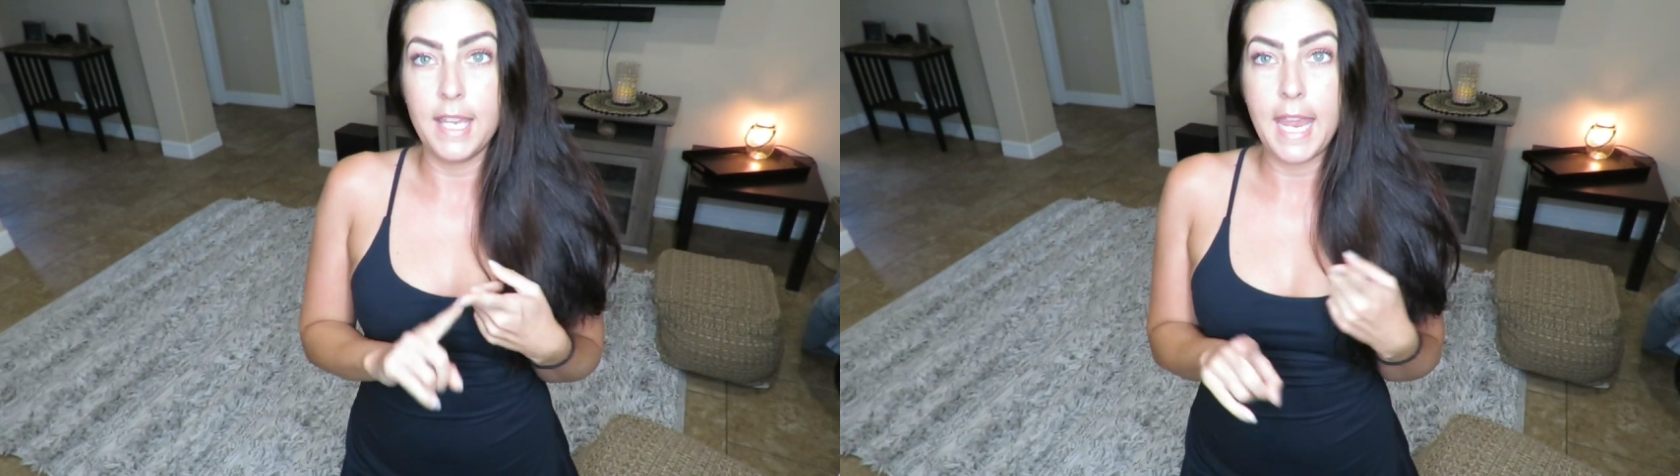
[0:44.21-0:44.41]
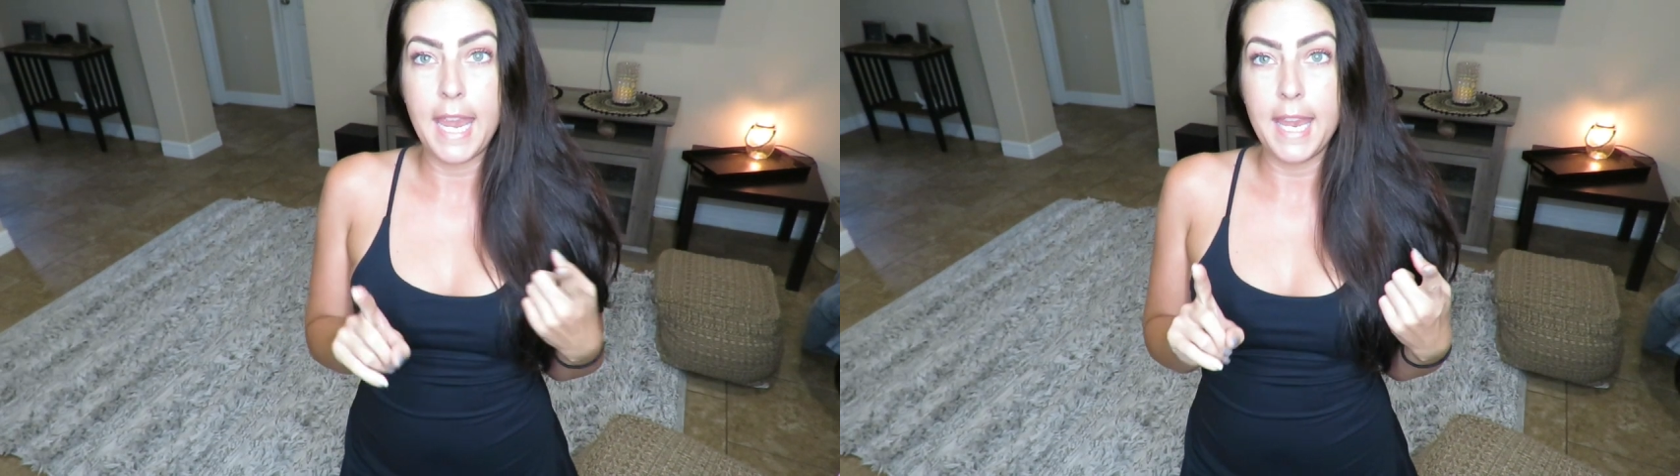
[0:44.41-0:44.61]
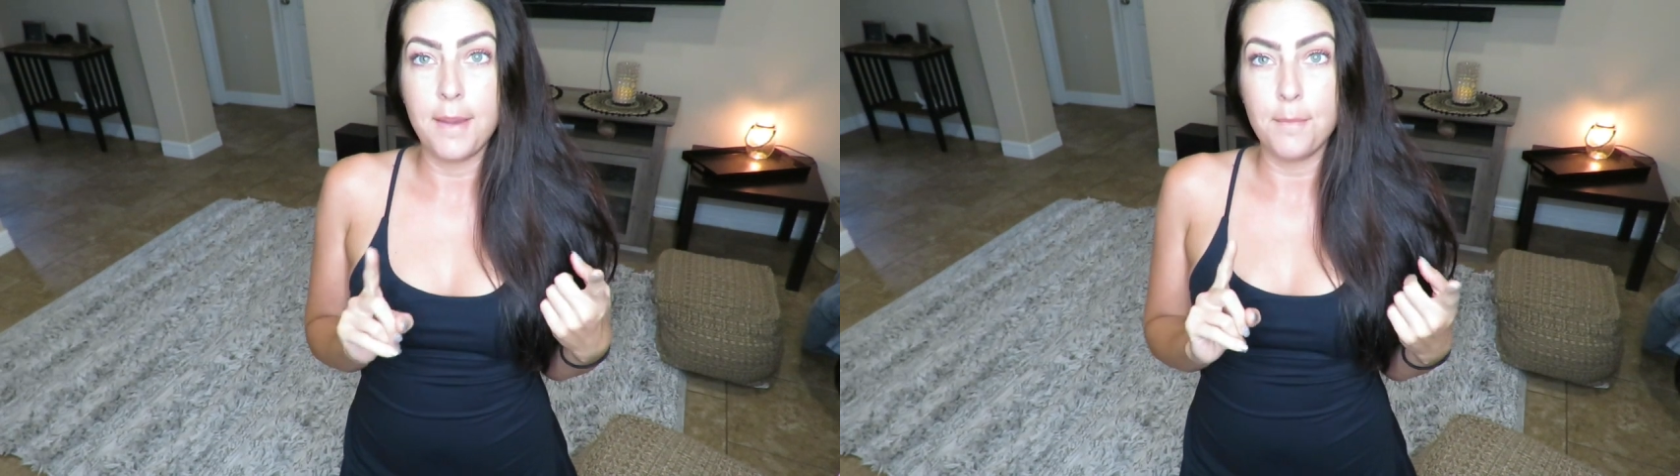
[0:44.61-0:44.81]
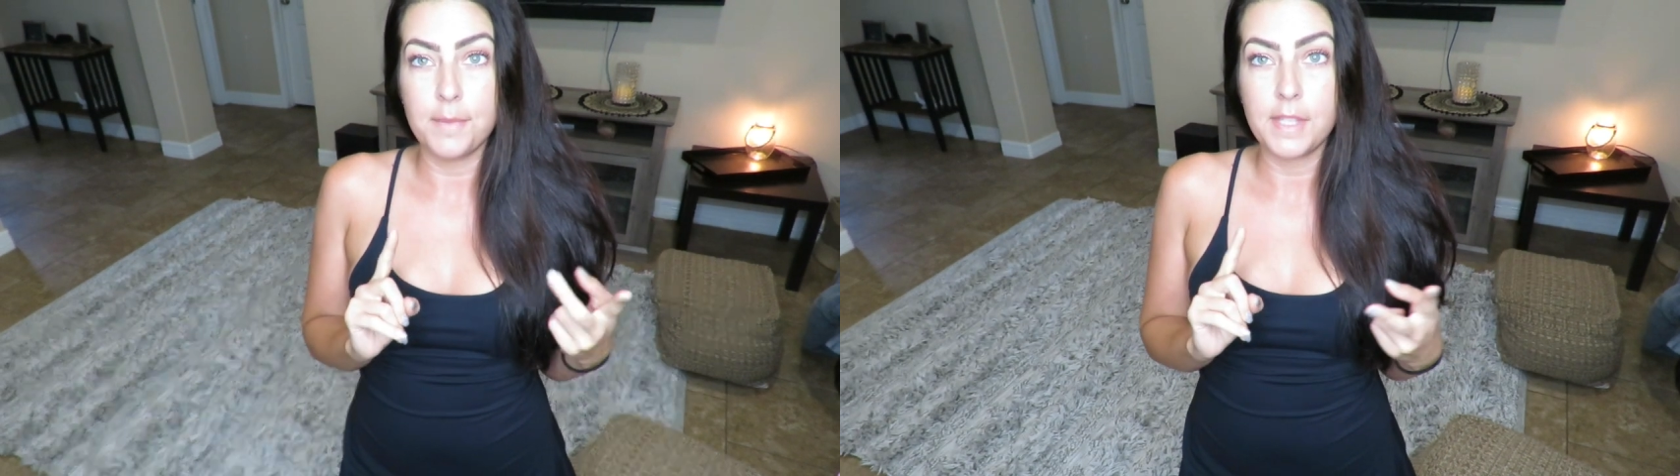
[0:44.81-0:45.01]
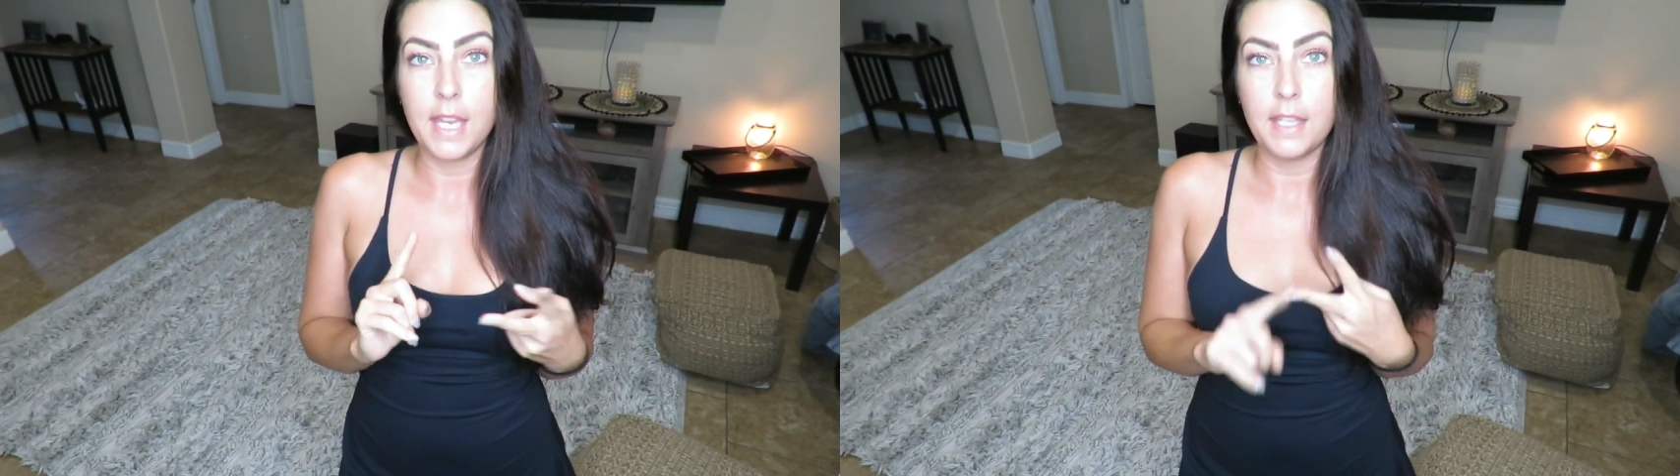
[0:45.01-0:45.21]

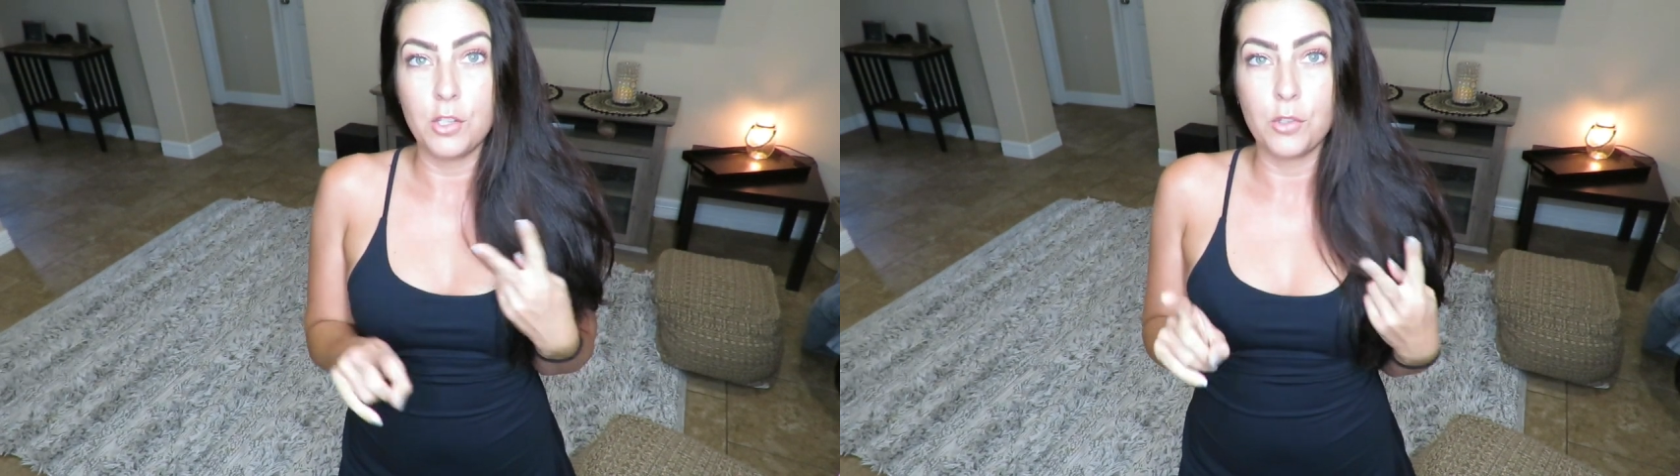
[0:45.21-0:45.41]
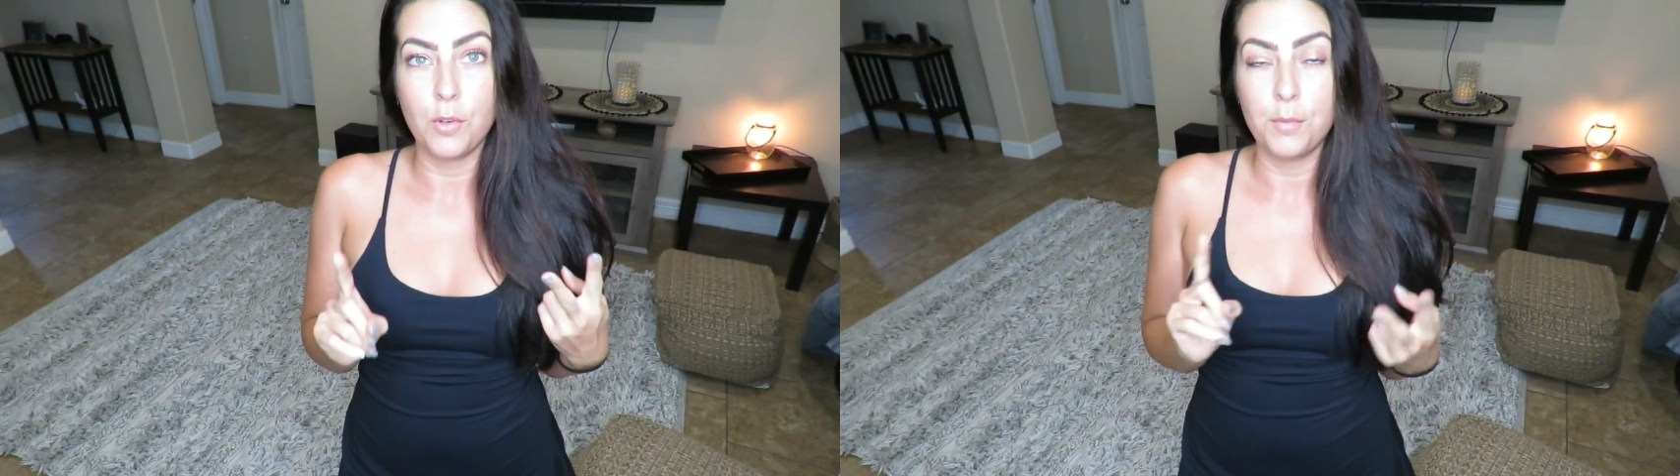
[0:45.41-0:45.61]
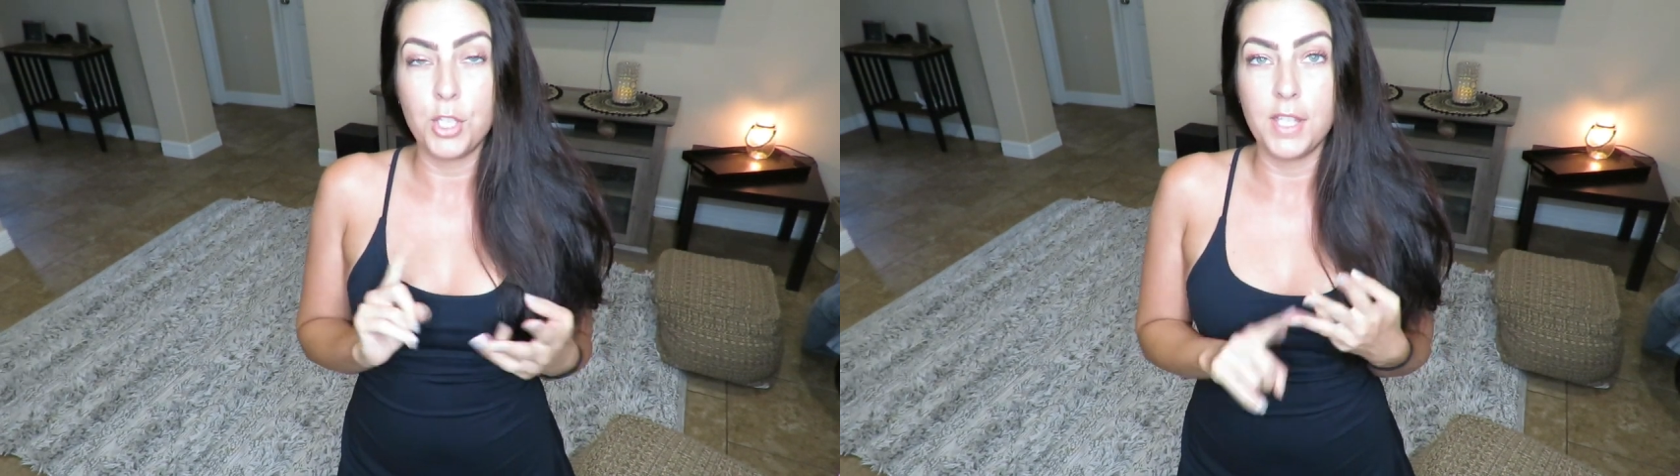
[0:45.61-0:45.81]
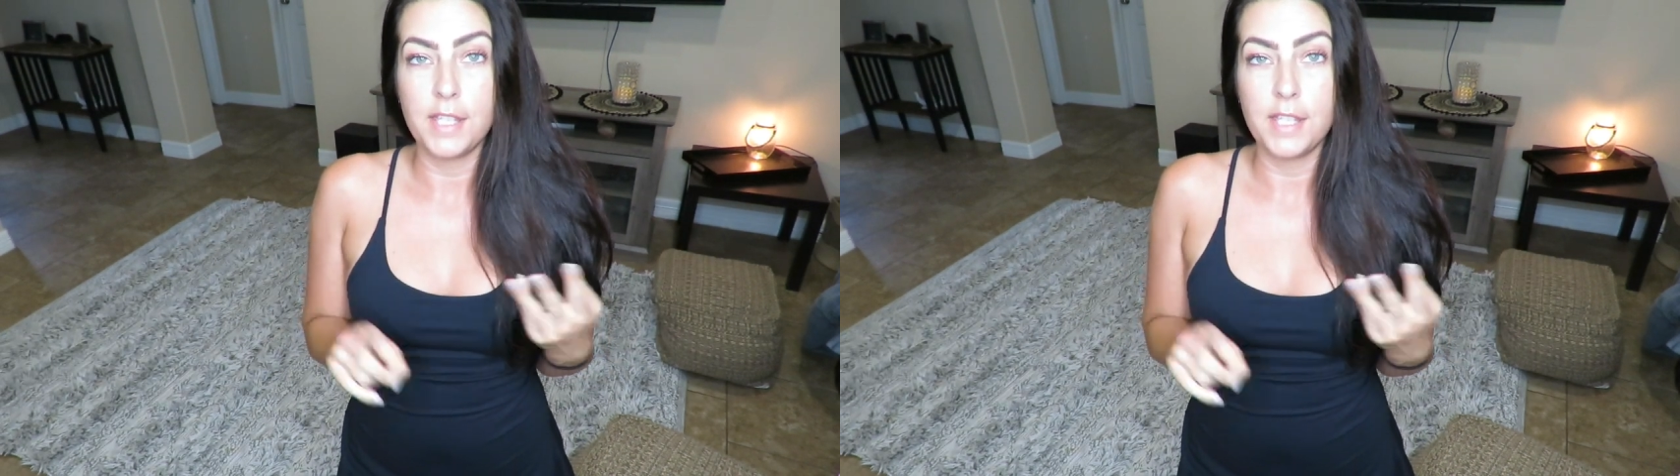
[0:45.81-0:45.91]
names and description,